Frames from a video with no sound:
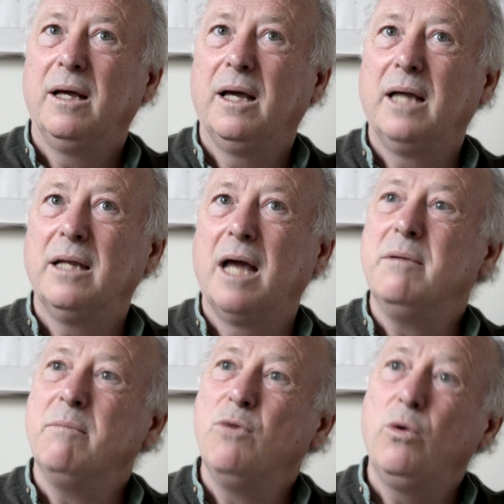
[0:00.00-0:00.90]
and
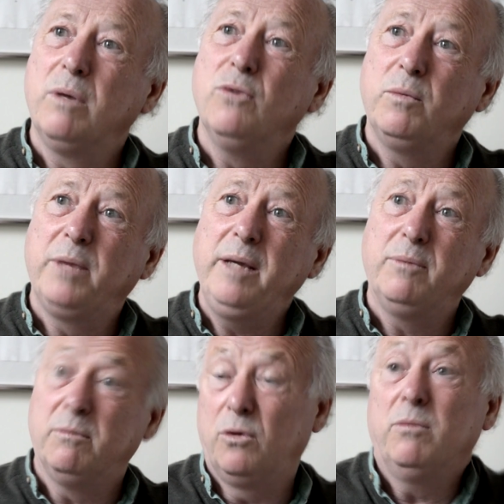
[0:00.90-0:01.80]
the more and more
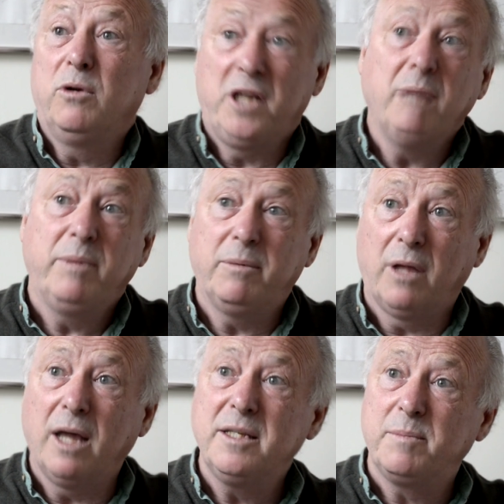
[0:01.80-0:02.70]
people, more and more young people
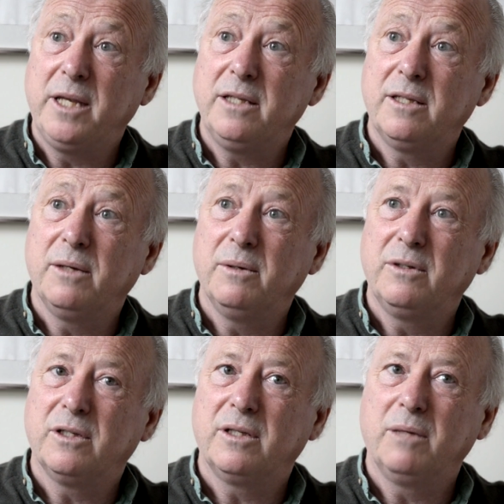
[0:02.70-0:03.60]
I speak to,
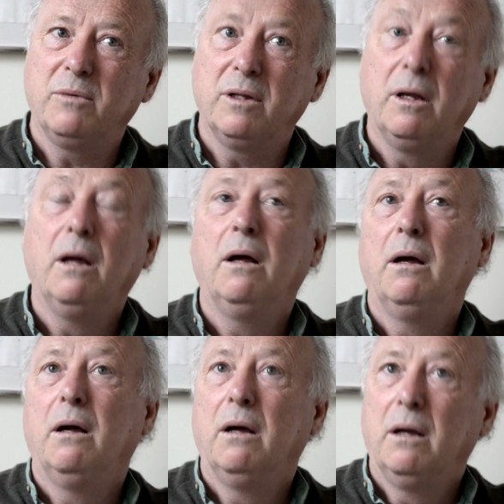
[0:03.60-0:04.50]
just think, well,
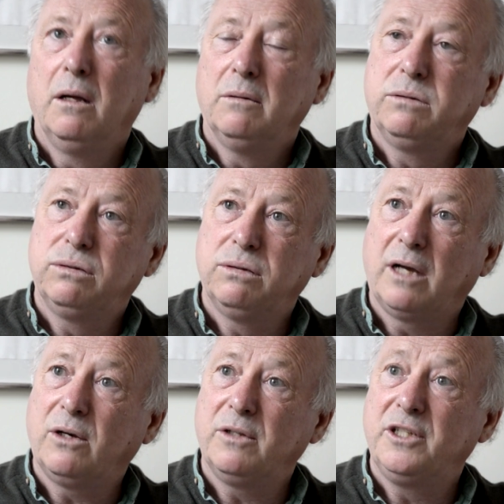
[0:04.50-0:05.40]
I've
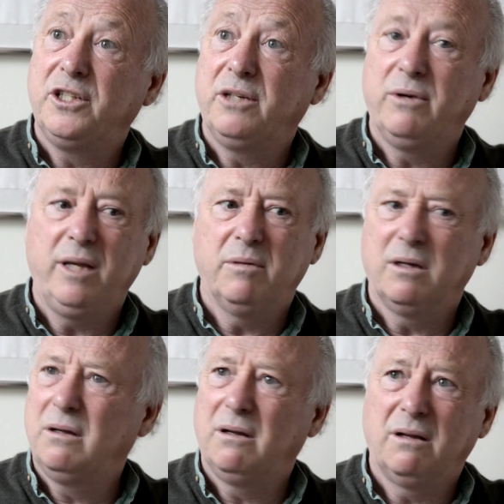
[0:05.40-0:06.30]
got this degree, but
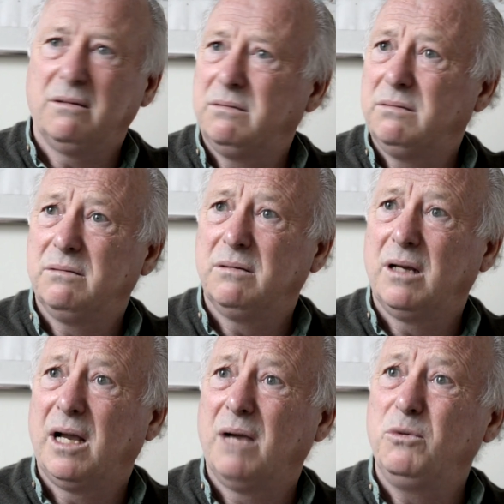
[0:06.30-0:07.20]

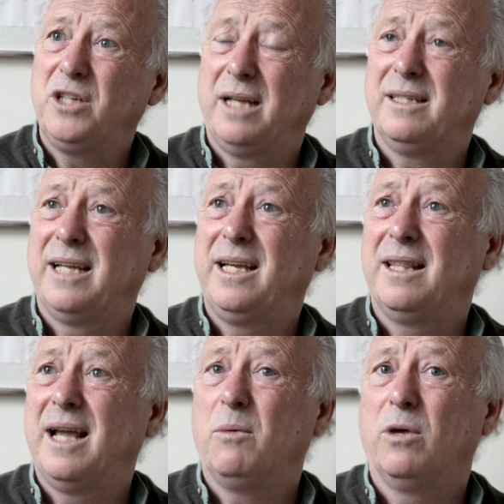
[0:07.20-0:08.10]
I wish I hadn't taken that